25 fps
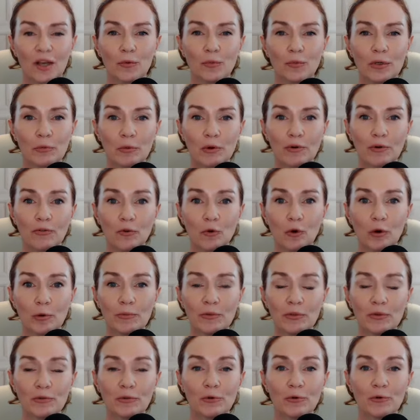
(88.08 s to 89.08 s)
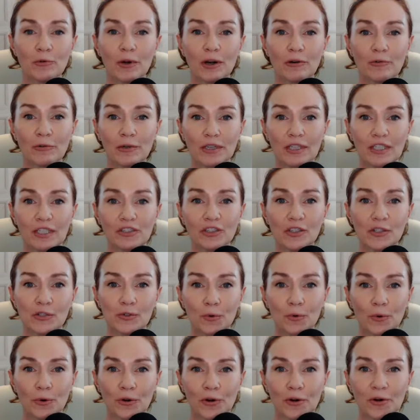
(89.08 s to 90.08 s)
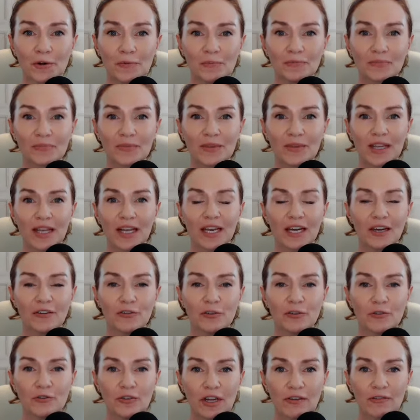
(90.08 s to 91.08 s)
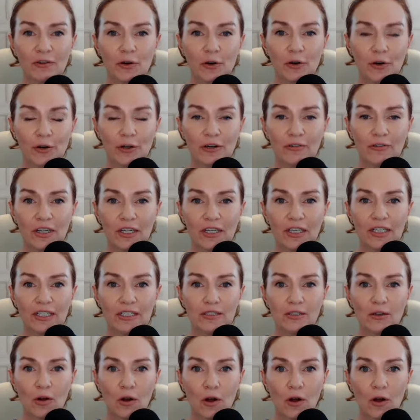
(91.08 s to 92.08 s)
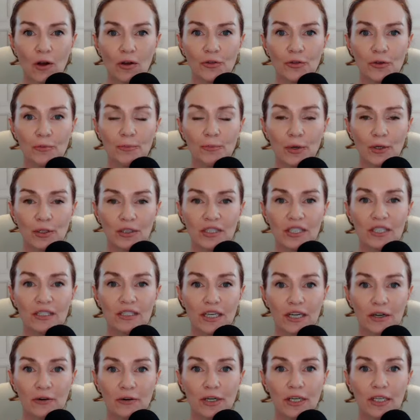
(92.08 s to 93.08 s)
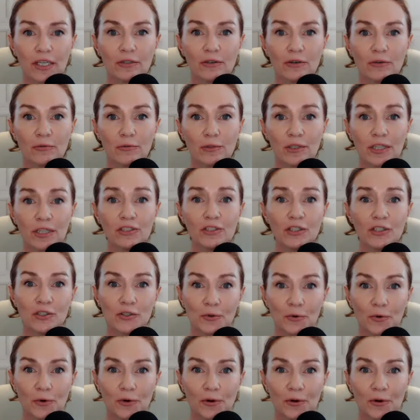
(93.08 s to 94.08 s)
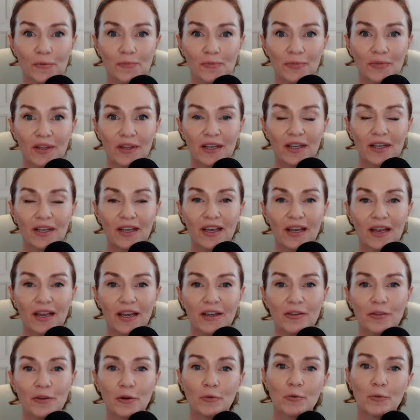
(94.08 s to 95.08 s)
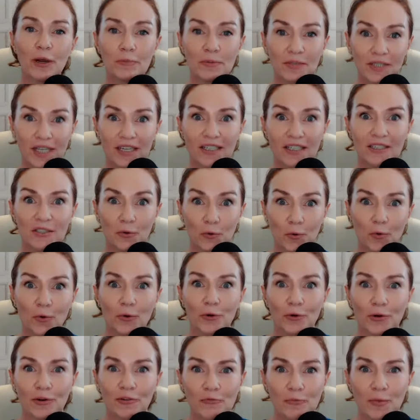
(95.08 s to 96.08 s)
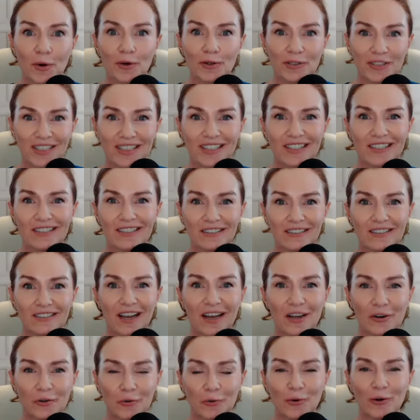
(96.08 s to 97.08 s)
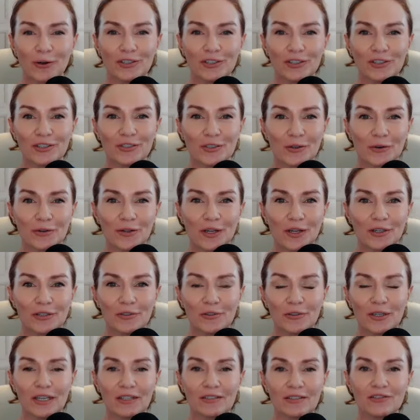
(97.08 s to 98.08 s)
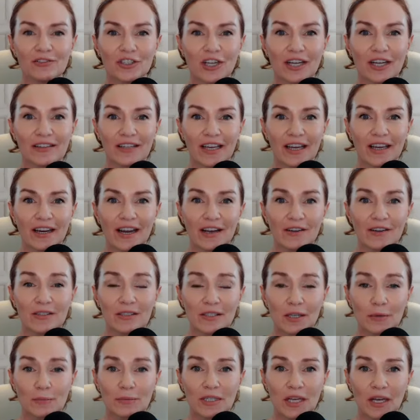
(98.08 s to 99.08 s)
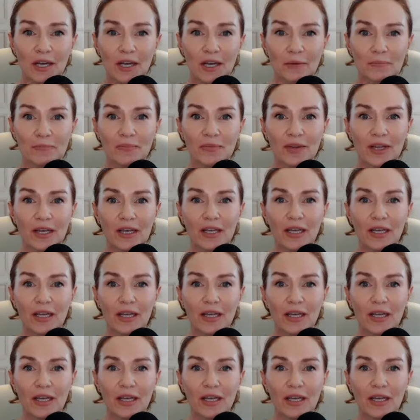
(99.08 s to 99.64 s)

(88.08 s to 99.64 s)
We were formed through a religious order, and if you've never heard of it, it's called the Mercedarian Religious Order, and their website is orderofmercy.org, just so that you can check that out sometime.